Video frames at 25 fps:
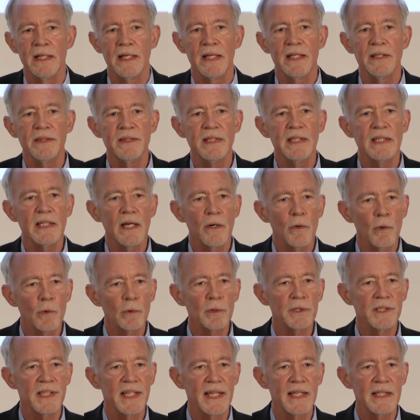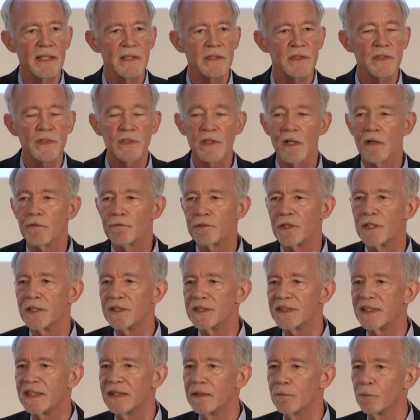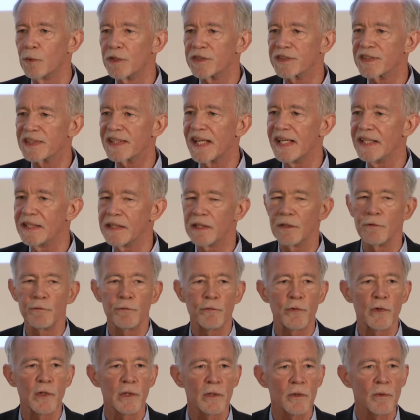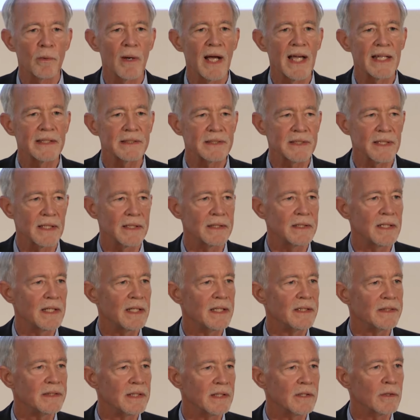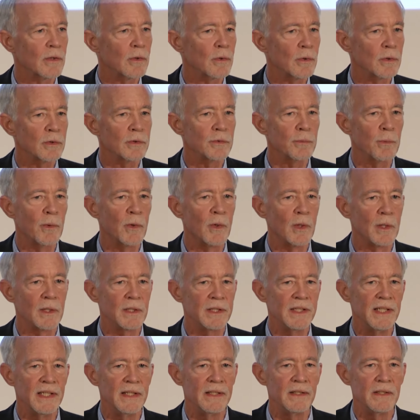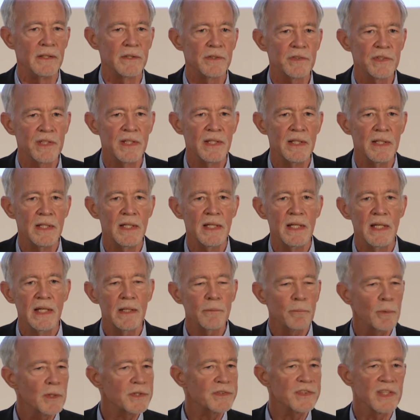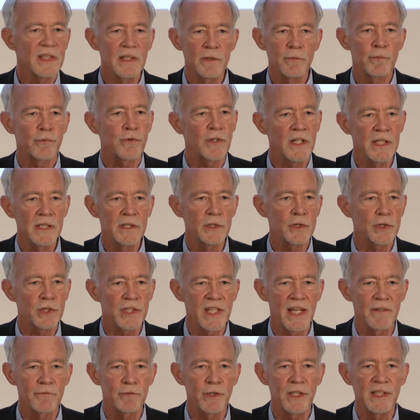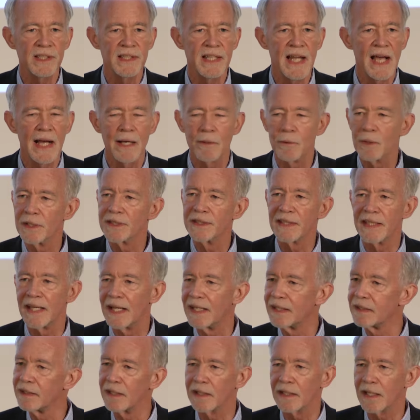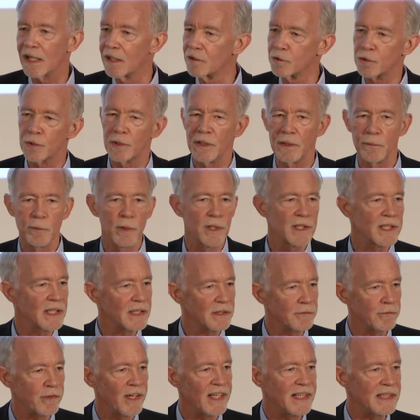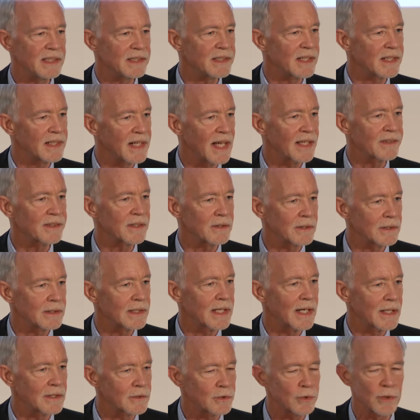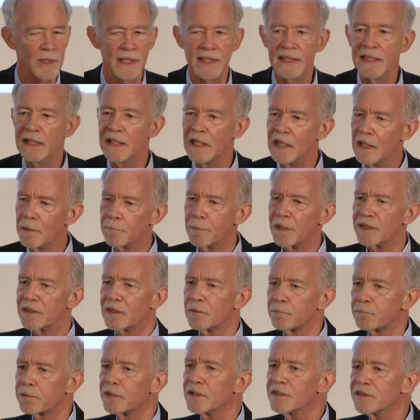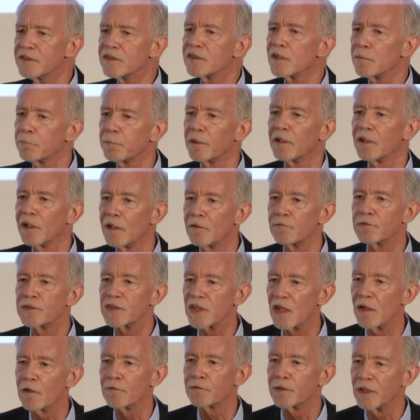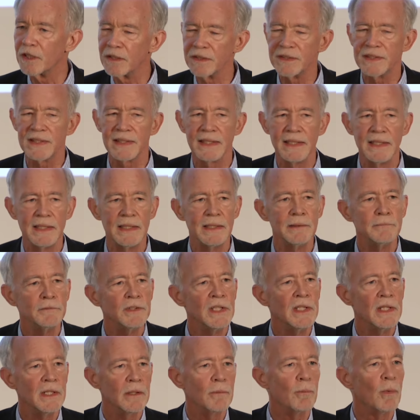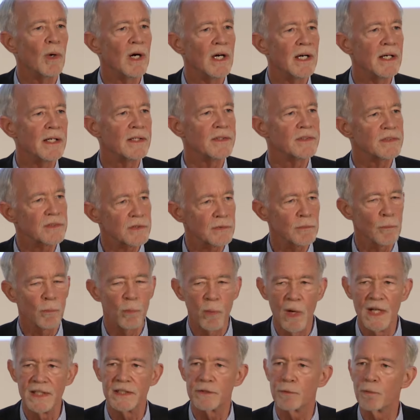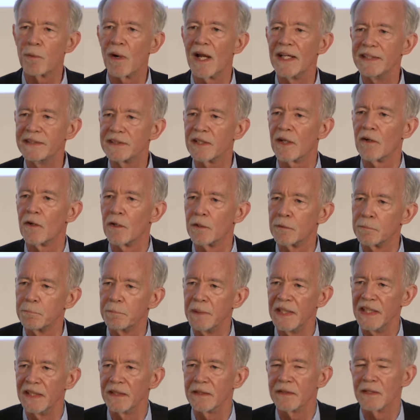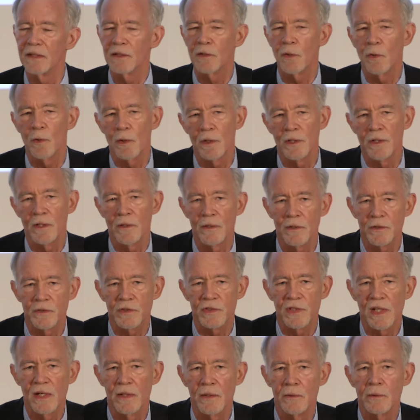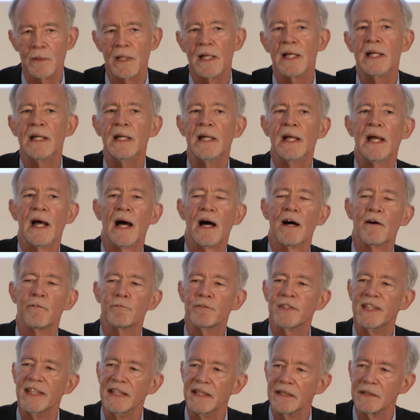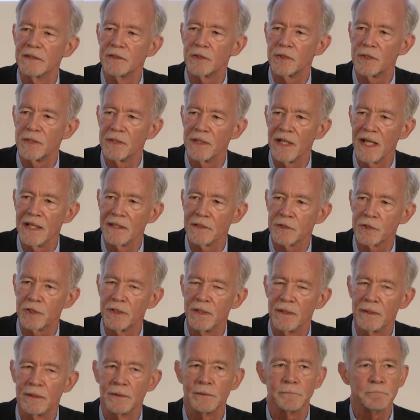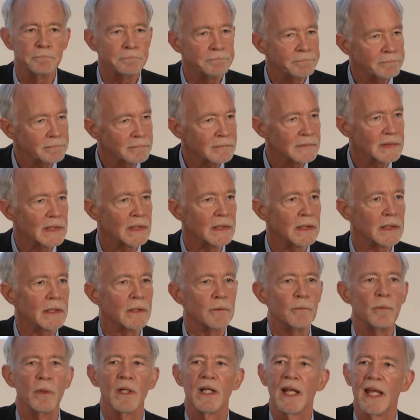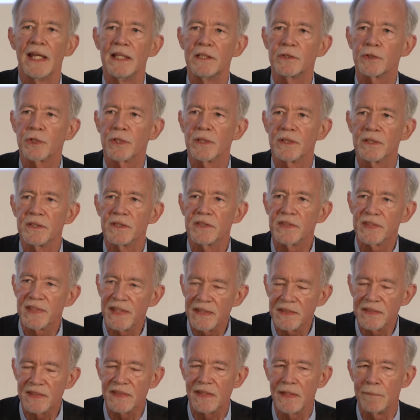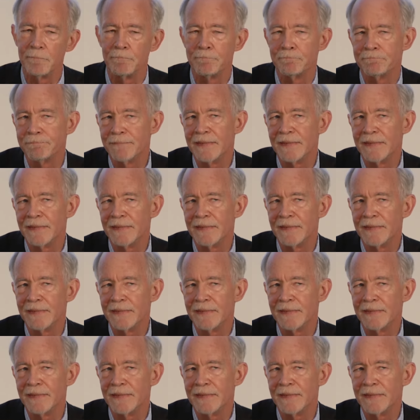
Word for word: In the old days, sovereignty was taken for granted in the Cold War years. It was infringed every now and then. A country would invade another country, but the principle of sovereignty was, went right on being the cornerstone of the international uh, relations system.